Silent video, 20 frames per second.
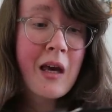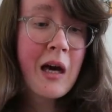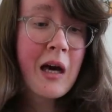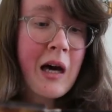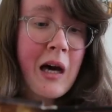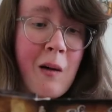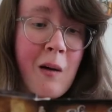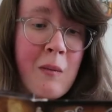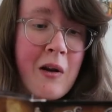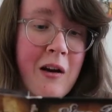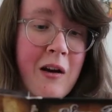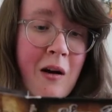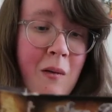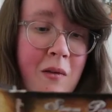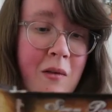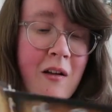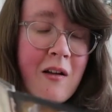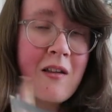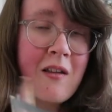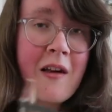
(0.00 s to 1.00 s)
How many
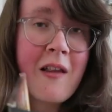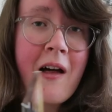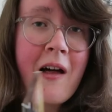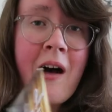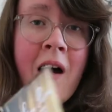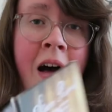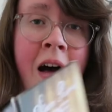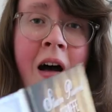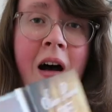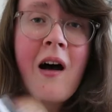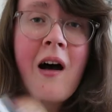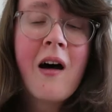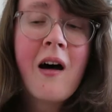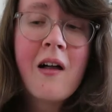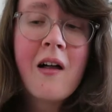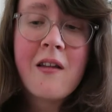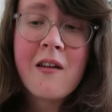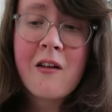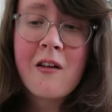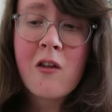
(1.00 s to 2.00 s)
times can I say that?
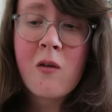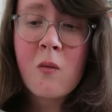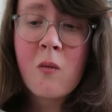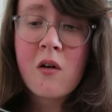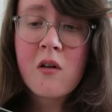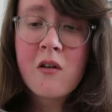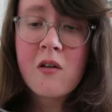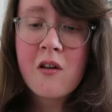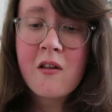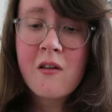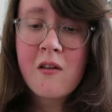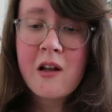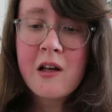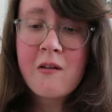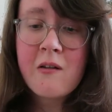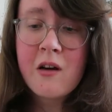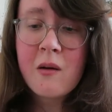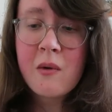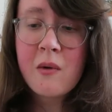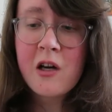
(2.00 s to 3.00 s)
This one, this
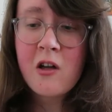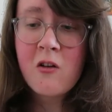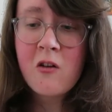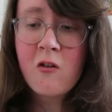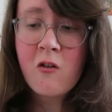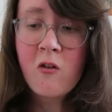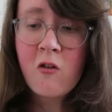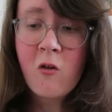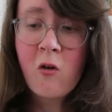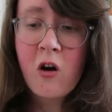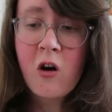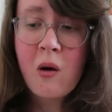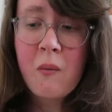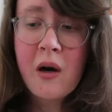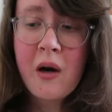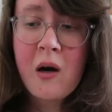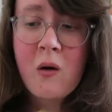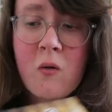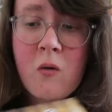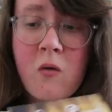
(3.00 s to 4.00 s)
lyric page does not come
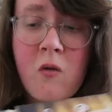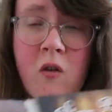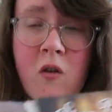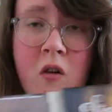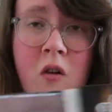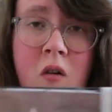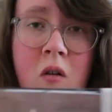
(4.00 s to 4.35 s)
out, so